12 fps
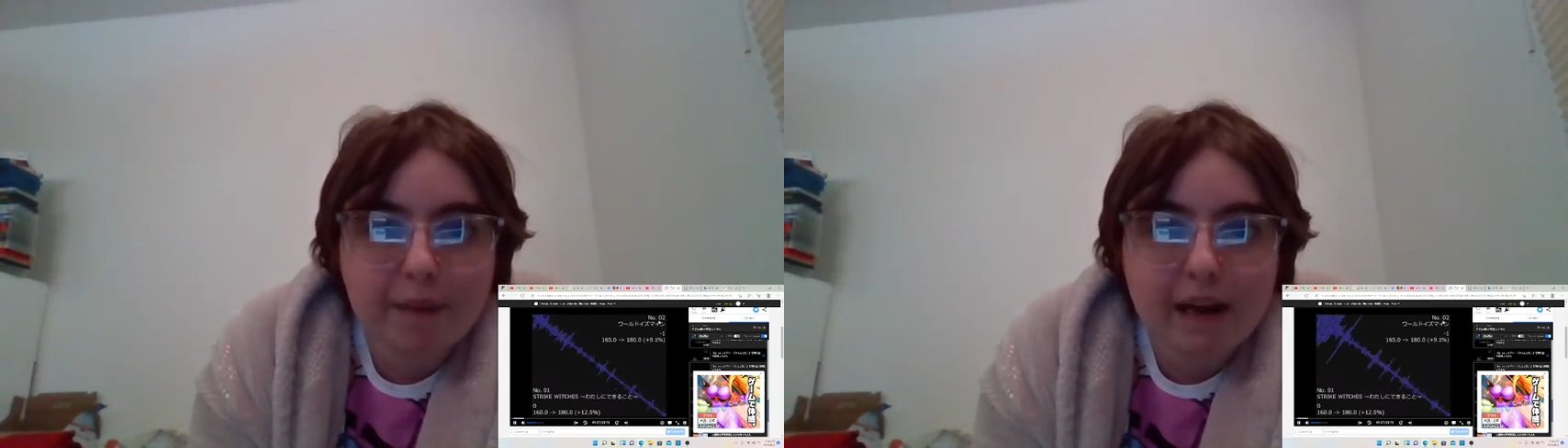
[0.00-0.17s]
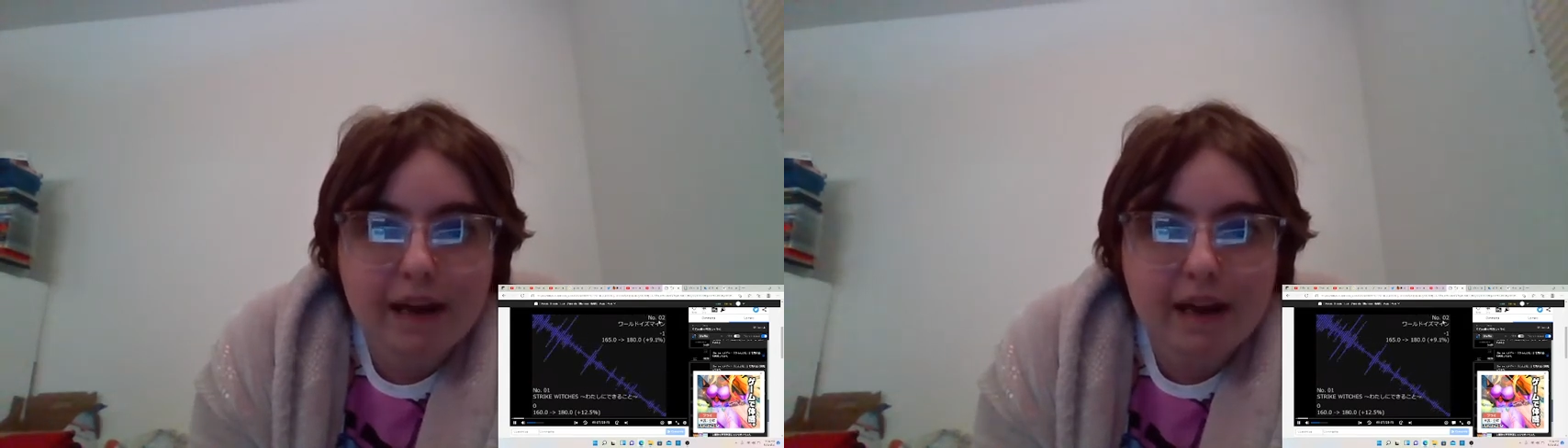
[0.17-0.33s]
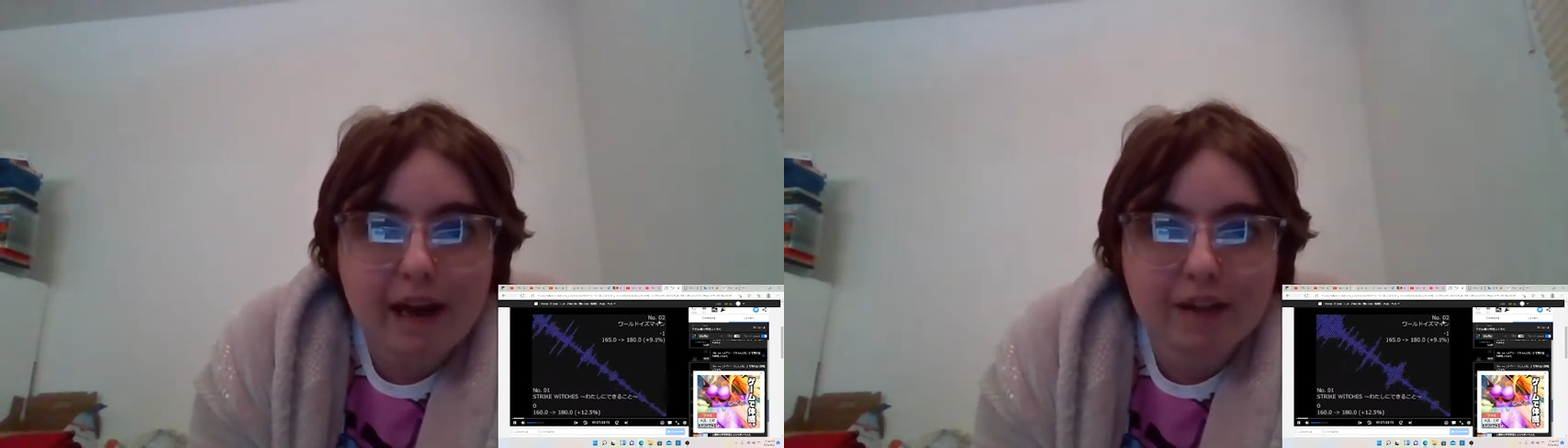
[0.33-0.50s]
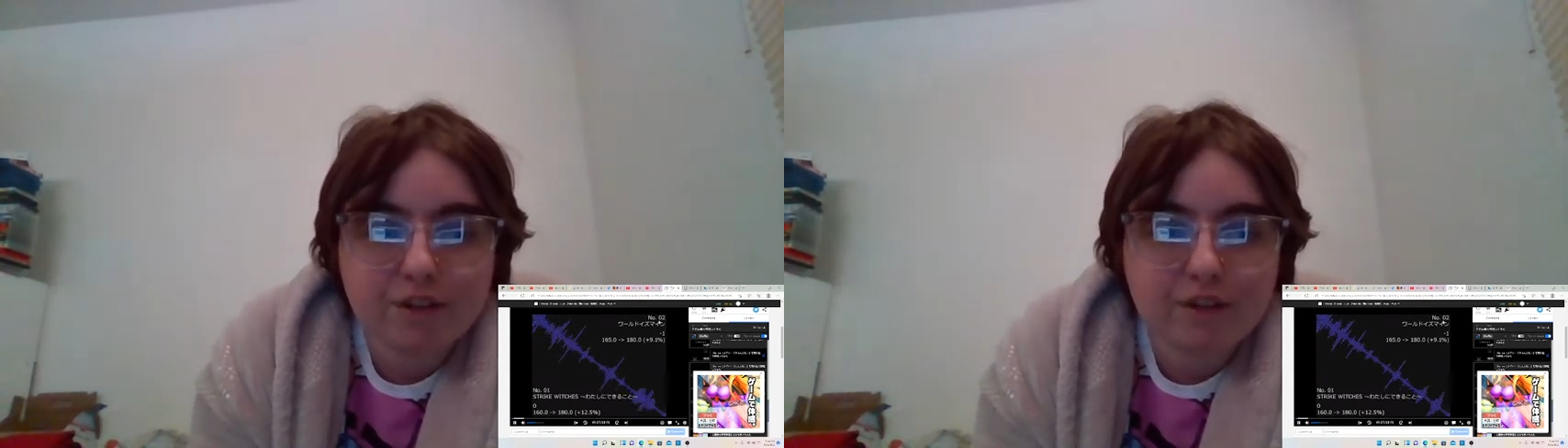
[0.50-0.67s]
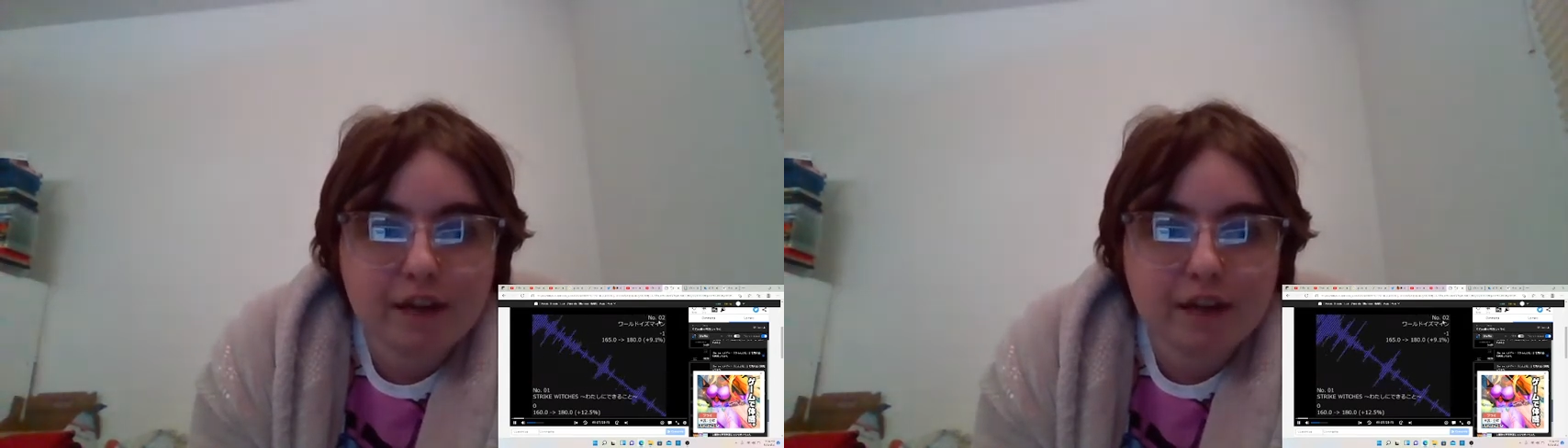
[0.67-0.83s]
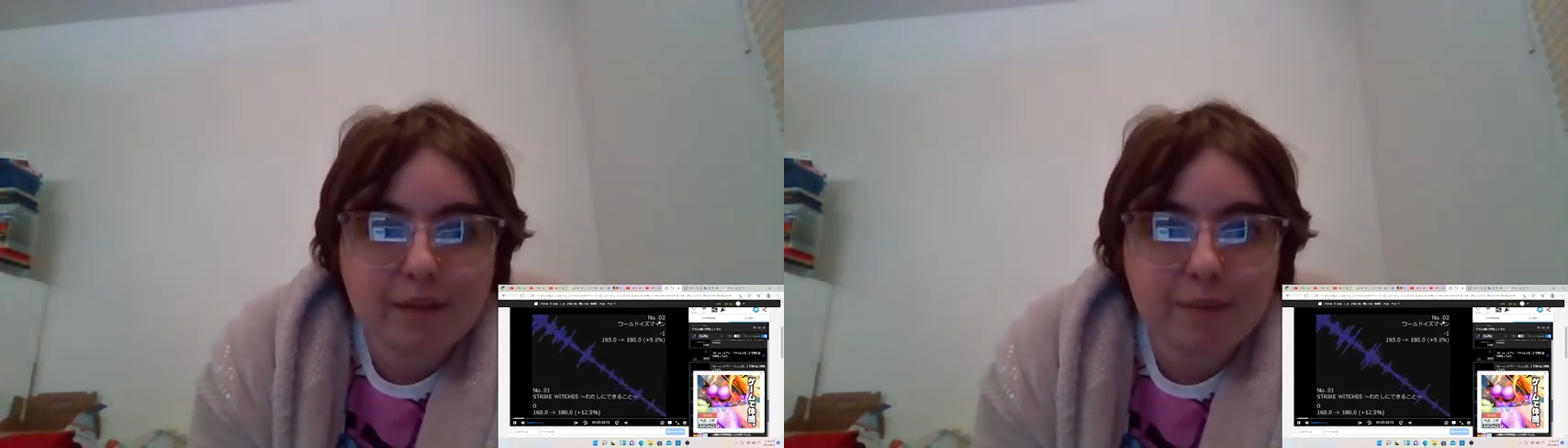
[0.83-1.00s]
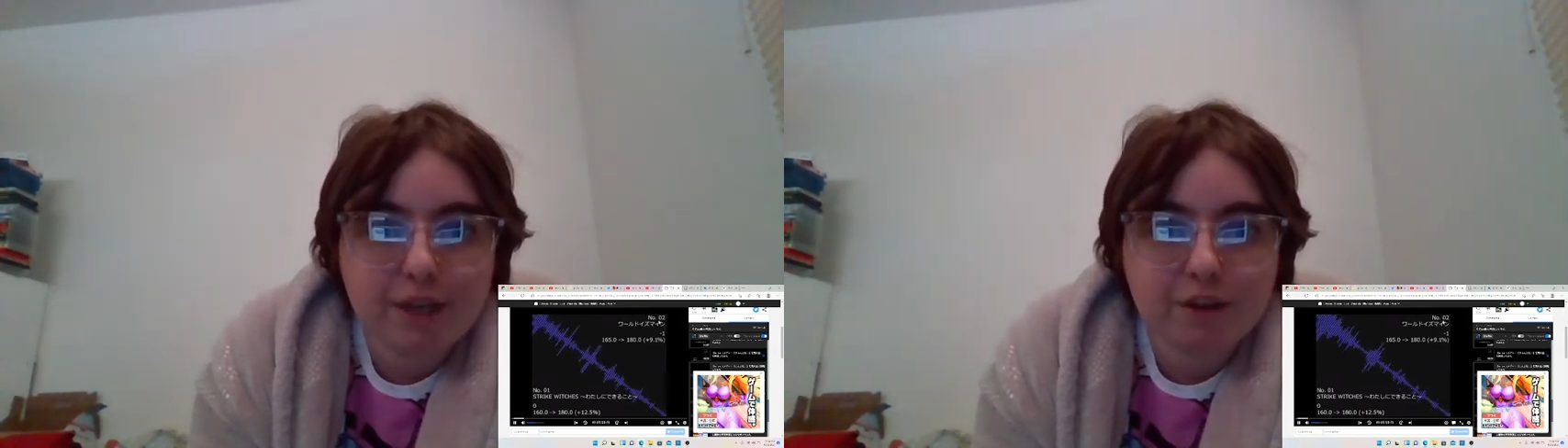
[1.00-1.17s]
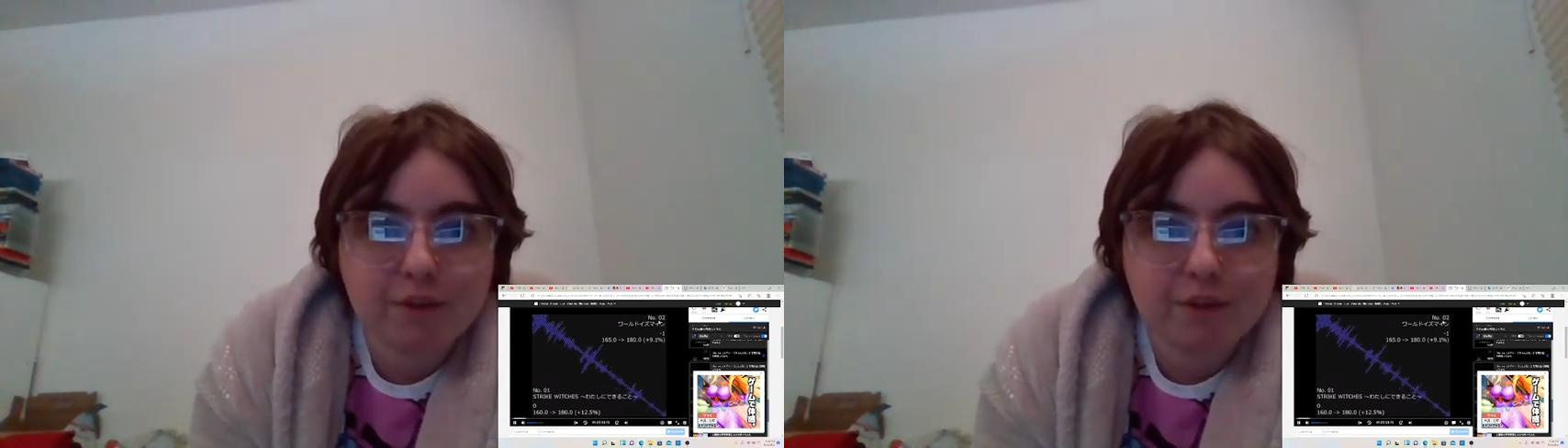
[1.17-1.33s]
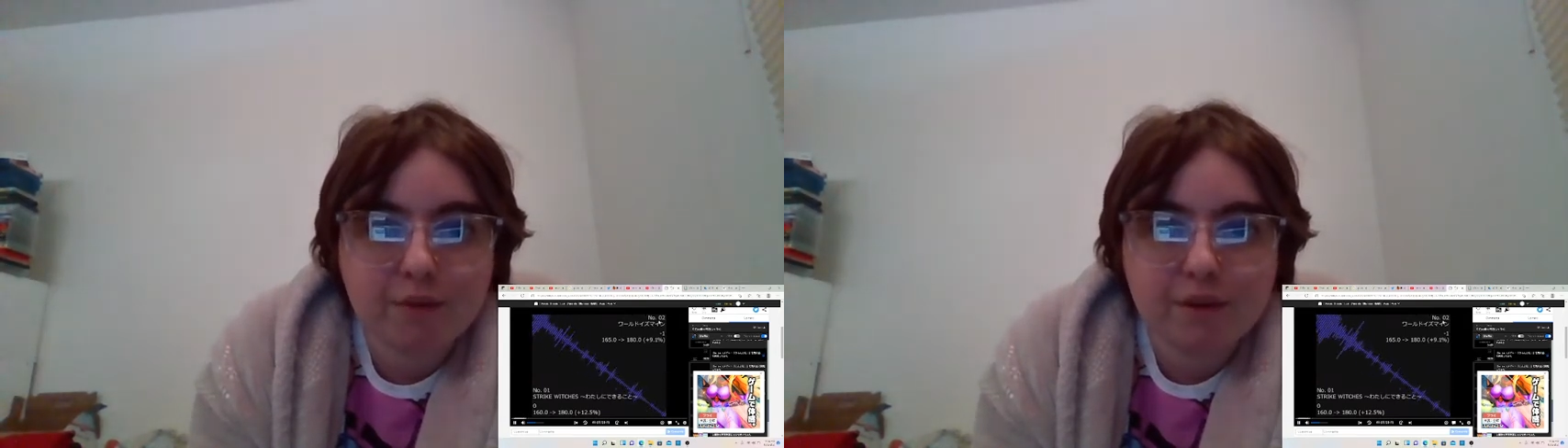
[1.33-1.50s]
by Hatsune
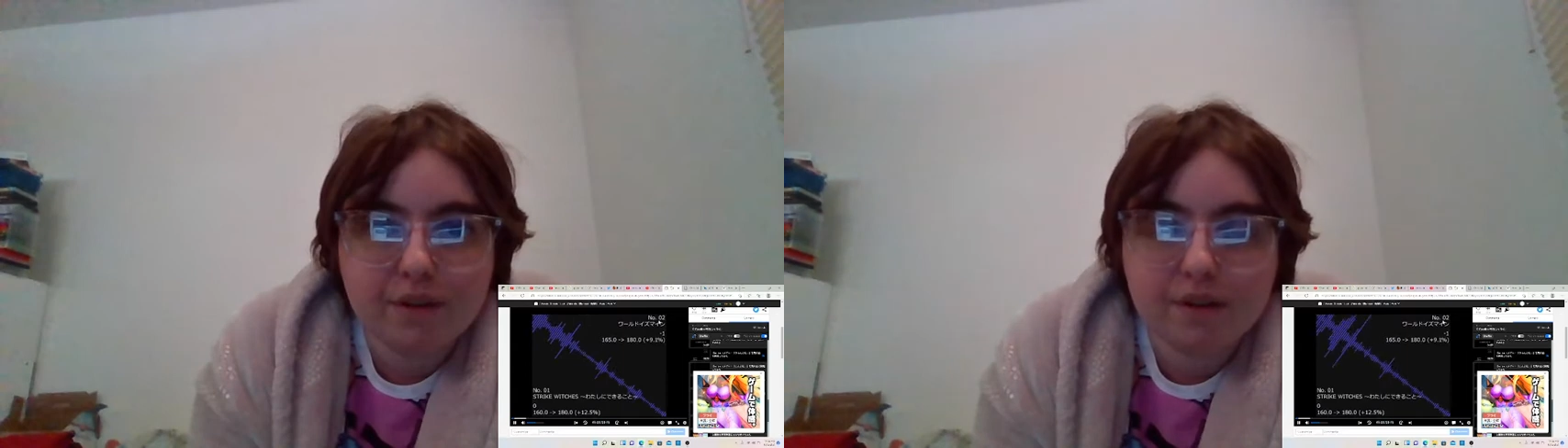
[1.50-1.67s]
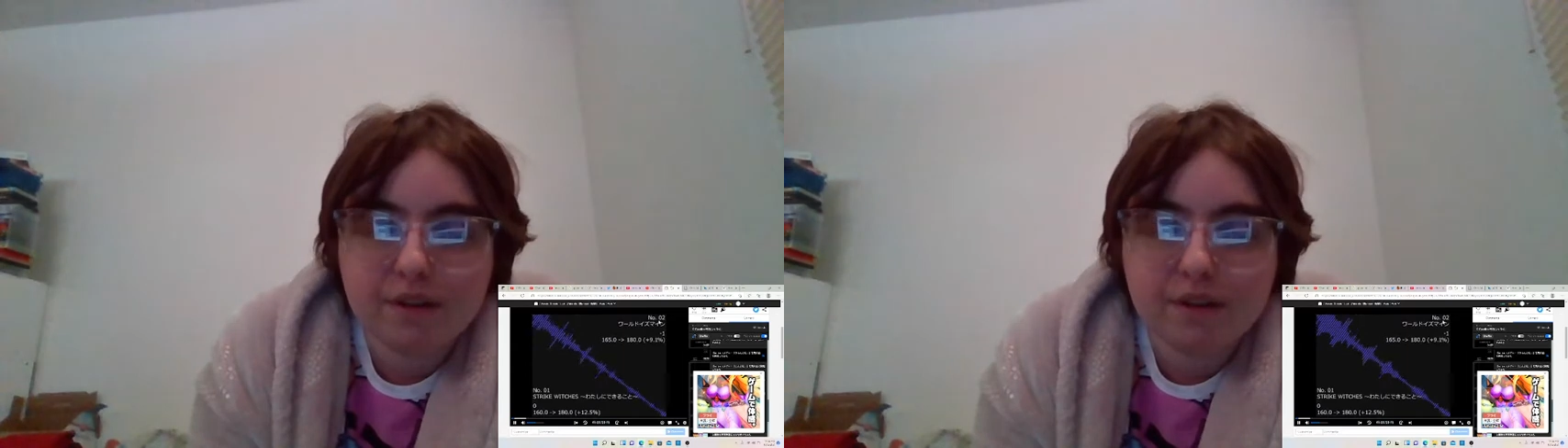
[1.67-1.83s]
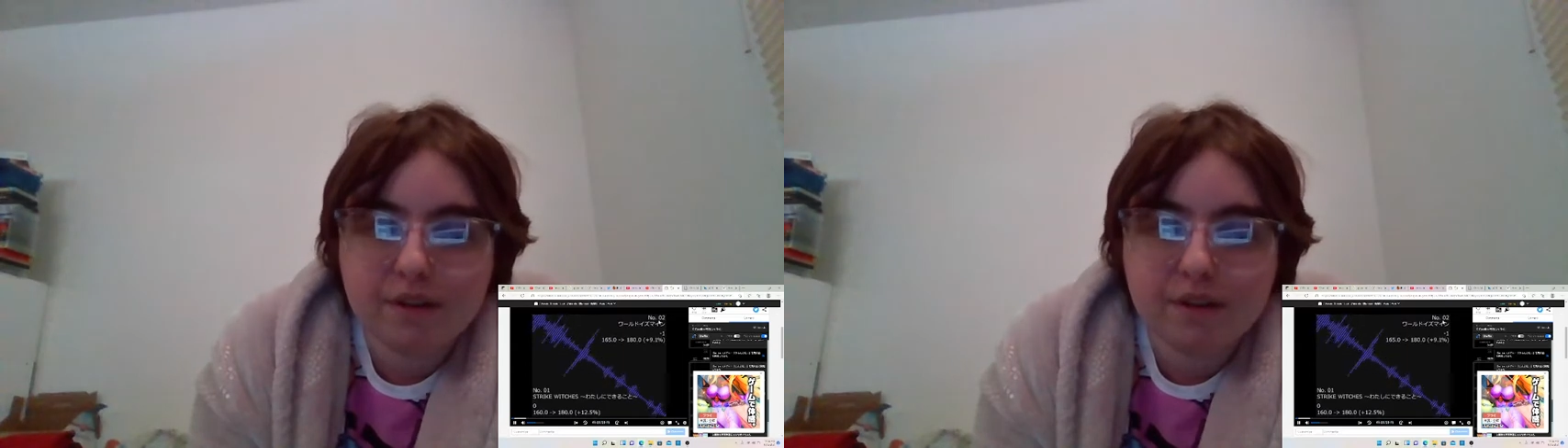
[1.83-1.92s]
Miku.